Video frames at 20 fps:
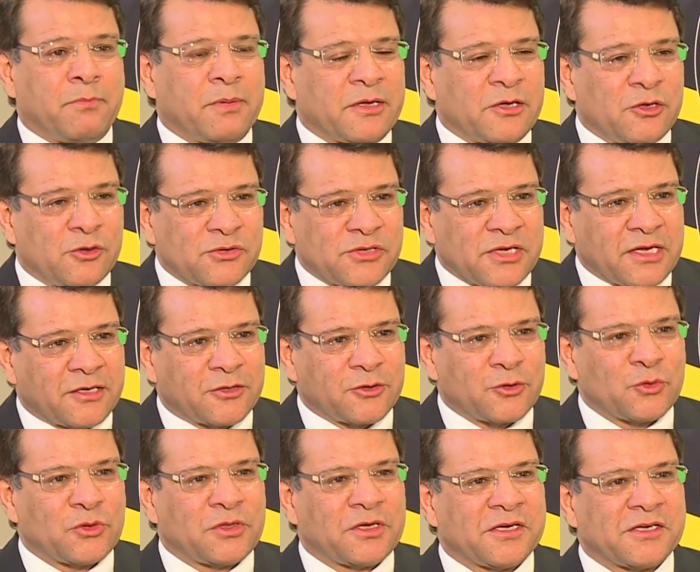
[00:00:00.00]
using
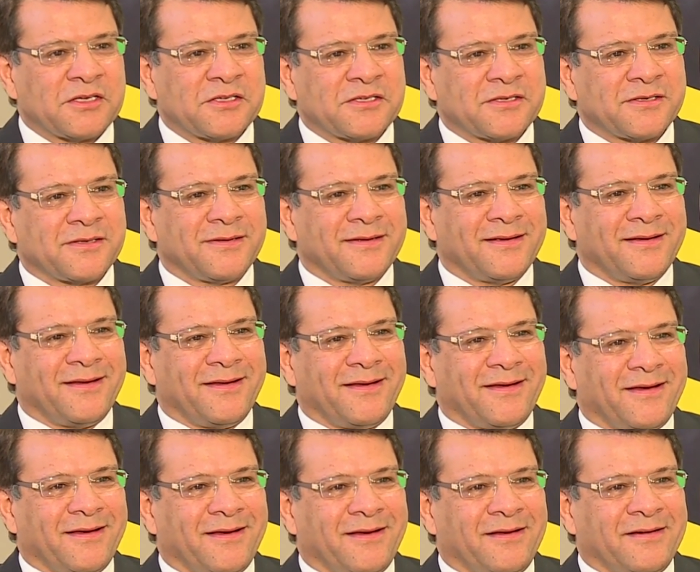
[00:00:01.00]
two-thirds
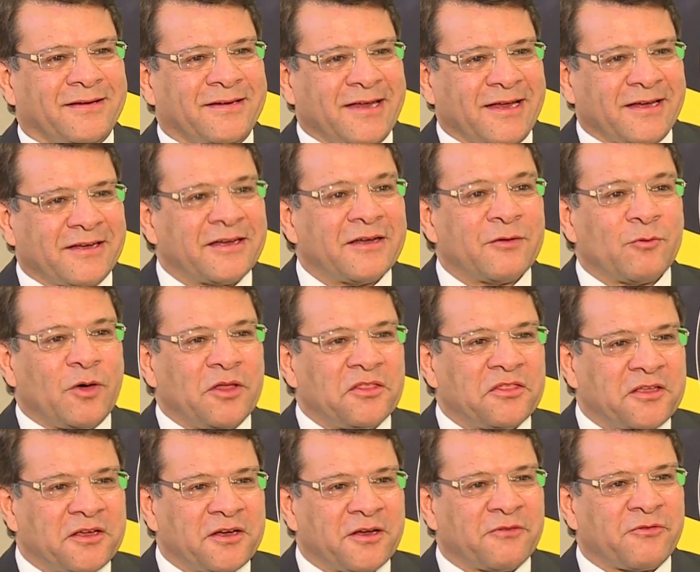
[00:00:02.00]
debt and
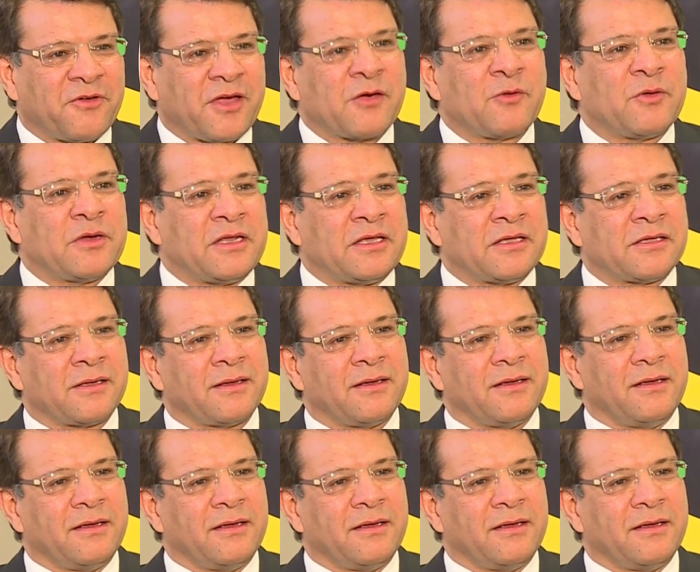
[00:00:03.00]
one-third of equity.